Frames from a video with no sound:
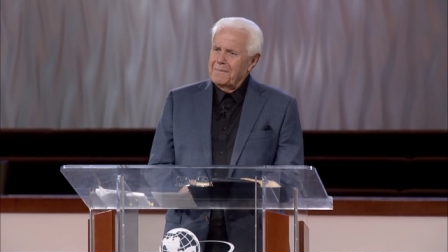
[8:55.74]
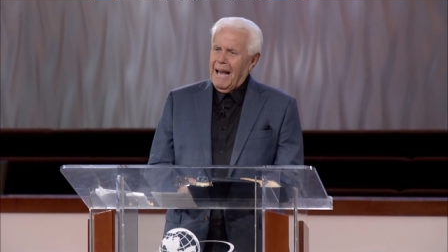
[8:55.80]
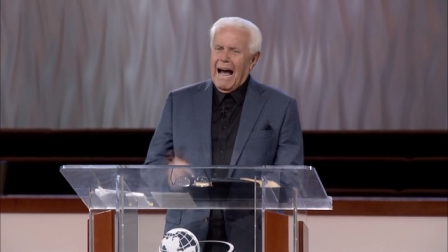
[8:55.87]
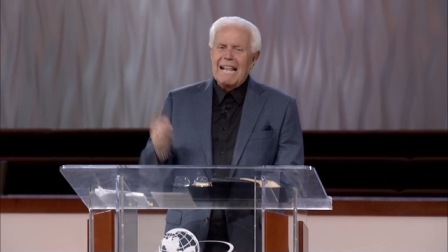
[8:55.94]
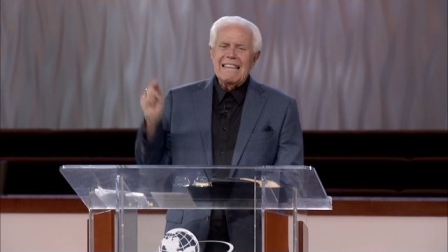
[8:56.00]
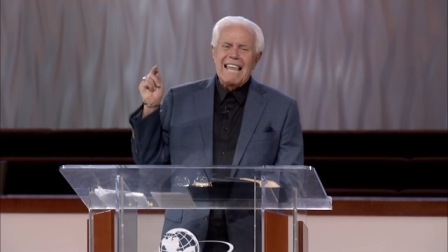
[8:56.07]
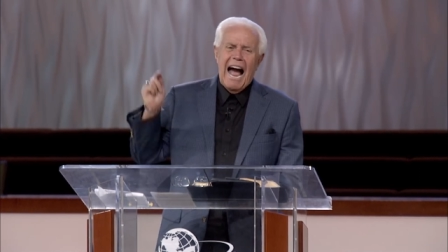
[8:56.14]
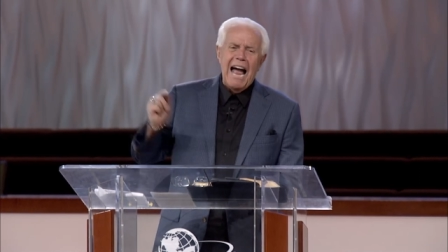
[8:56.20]
I
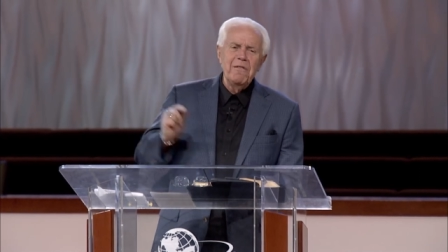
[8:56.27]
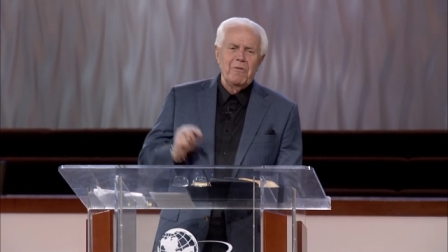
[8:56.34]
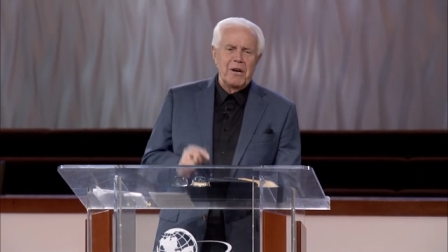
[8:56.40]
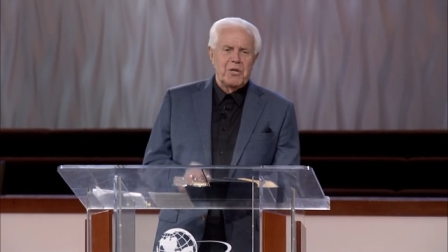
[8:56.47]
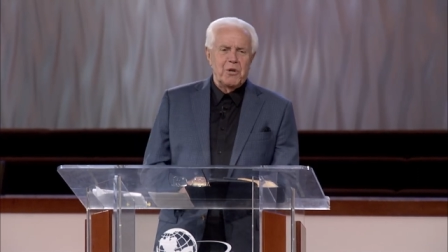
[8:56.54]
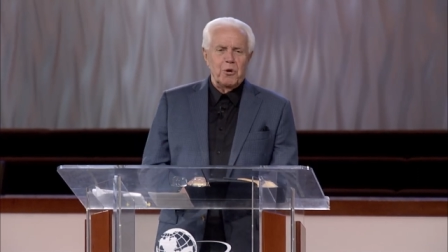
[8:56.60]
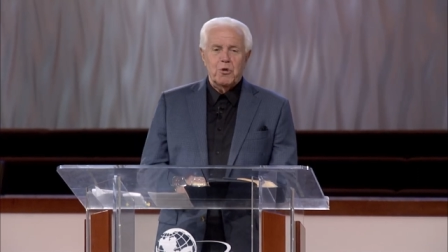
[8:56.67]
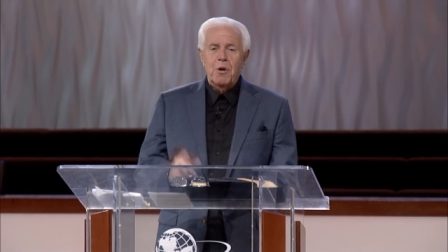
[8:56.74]
die
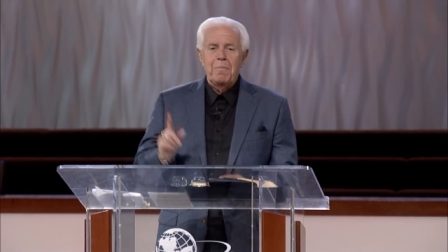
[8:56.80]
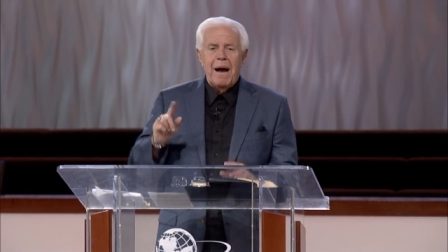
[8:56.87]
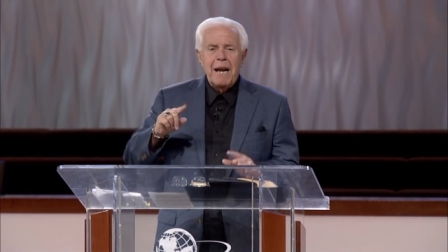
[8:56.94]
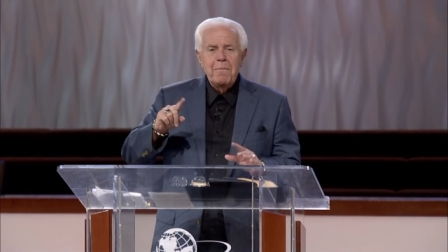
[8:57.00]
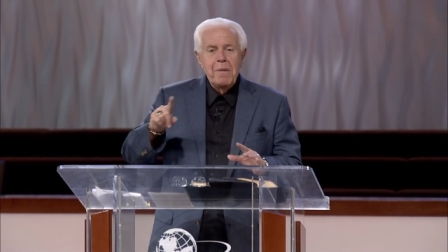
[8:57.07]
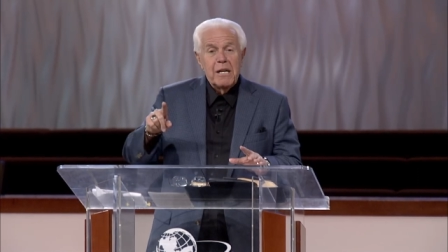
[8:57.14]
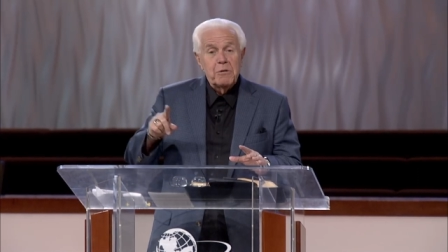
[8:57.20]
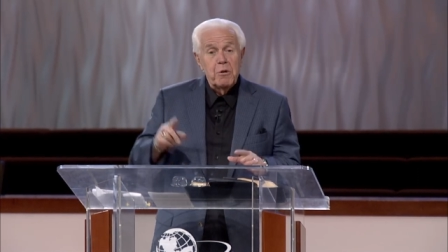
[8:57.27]
with you. Somebody
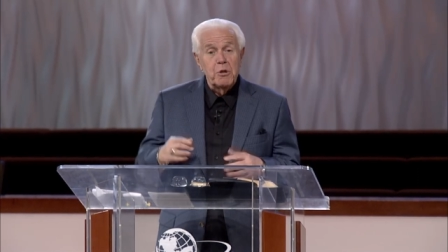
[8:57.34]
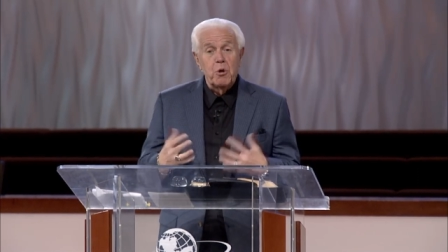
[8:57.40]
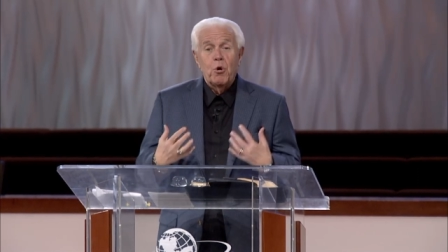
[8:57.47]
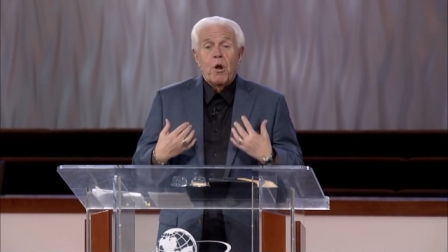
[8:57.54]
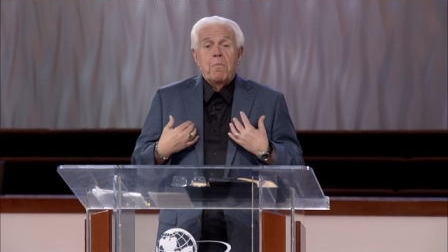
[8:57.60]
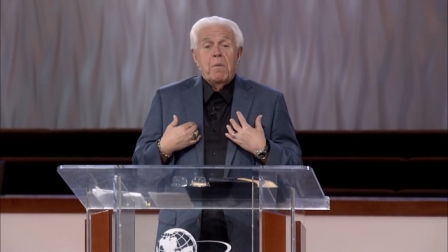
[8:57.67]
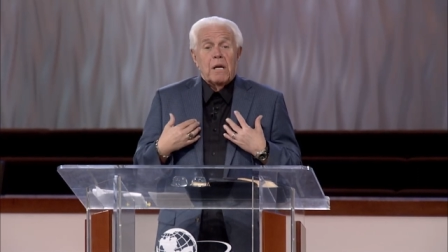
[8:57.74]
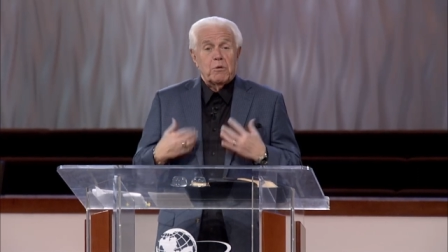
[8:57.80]
mess with you,
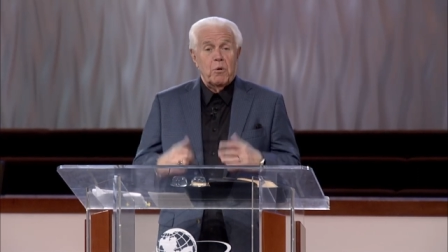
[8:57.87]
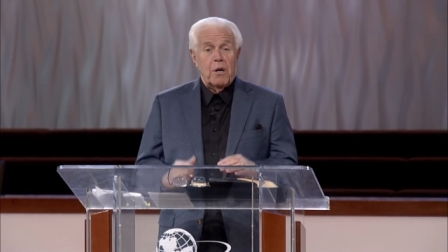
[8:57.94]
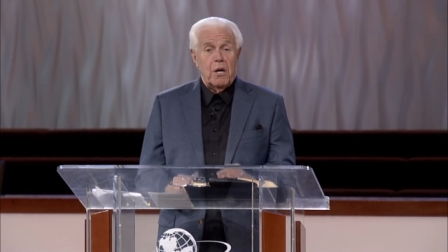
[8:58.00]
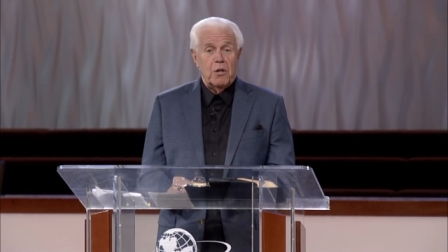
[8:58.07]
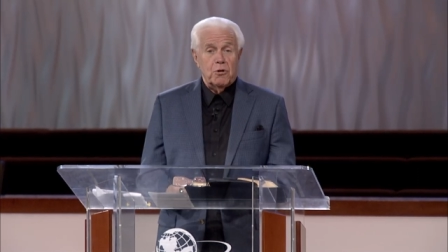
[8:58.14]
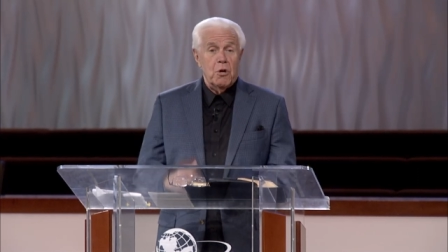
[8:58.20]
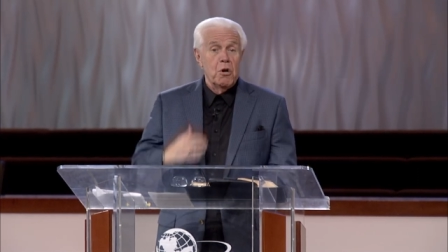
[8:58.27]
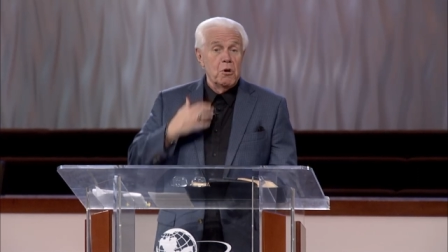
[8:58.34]
they mess with us.